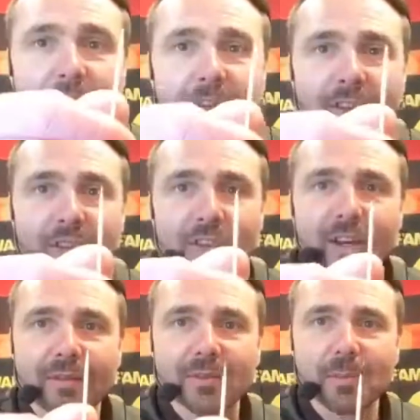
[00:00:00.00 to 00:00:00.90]
and it just
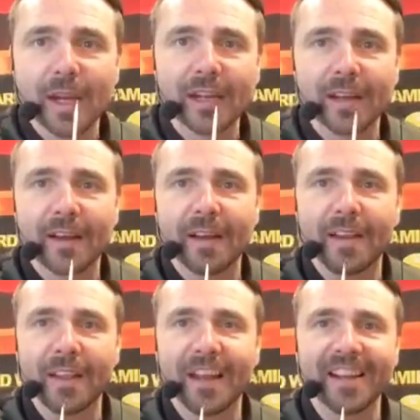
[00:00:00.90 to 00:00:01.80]
comes back again like
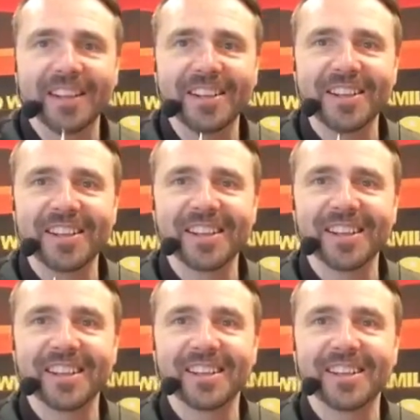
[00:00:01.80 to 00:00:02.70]
that.
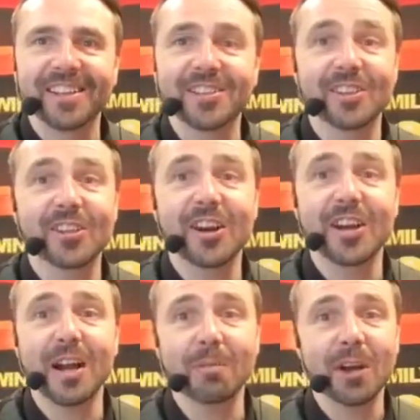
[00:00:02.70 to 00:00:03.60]
To sign
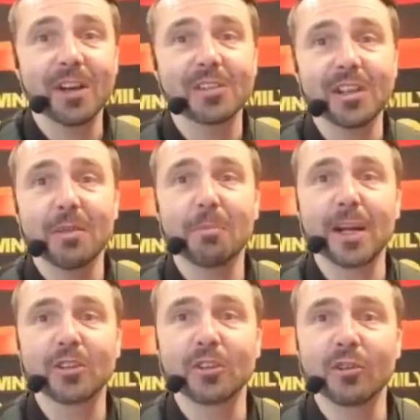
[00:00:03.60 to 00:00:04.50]
up, guys, make
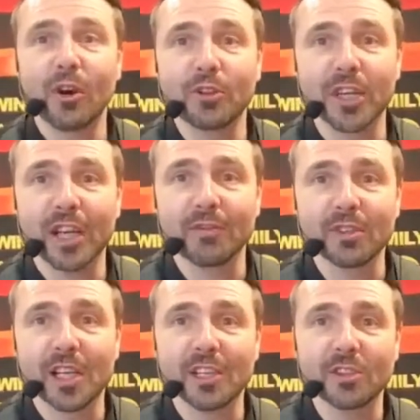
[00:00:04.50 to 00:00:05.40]
sure you've got a ticket for
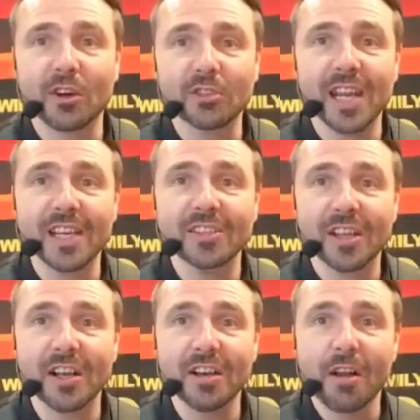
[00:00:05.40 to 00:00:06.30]
Silly Scott's
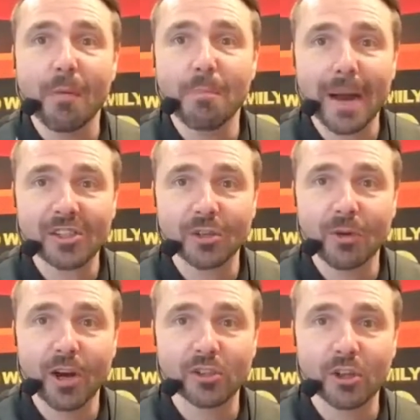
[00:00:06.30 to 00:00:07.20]
Easter Magic
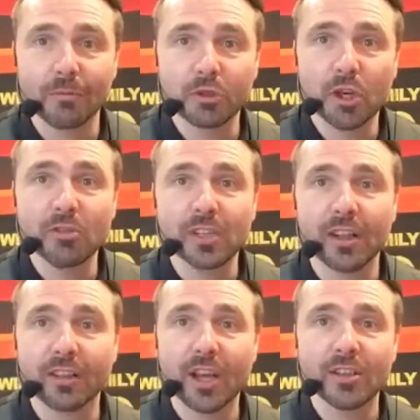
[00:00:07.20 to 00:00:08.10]
Workshop, Tuesday the
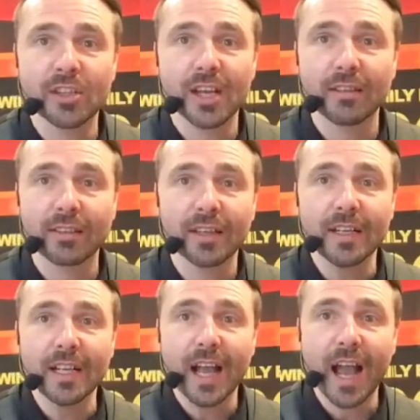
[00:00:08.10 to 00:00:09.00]
13th.
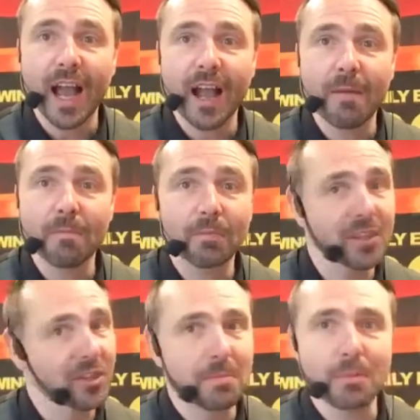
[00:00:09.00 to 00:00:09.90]

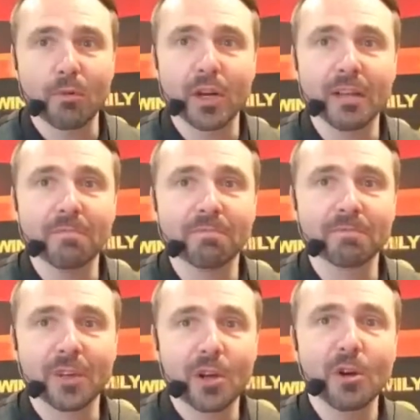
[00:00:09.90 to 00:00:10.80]
It's gonna be brilliant.
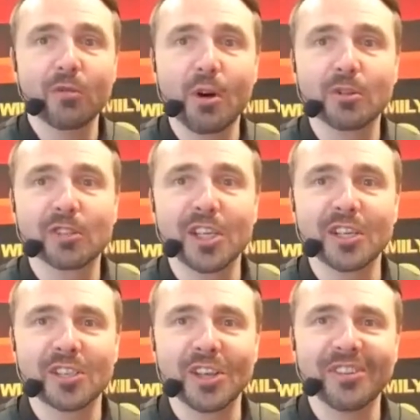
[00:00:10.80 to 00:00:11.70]
Look forward to seeing you
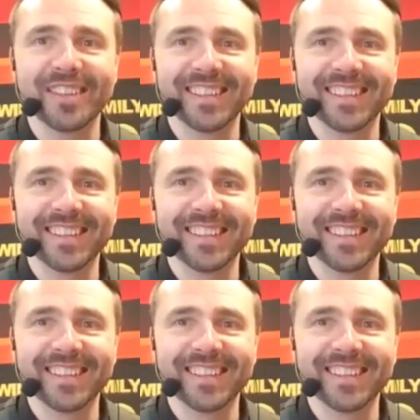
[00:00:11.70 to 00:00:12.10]
soon.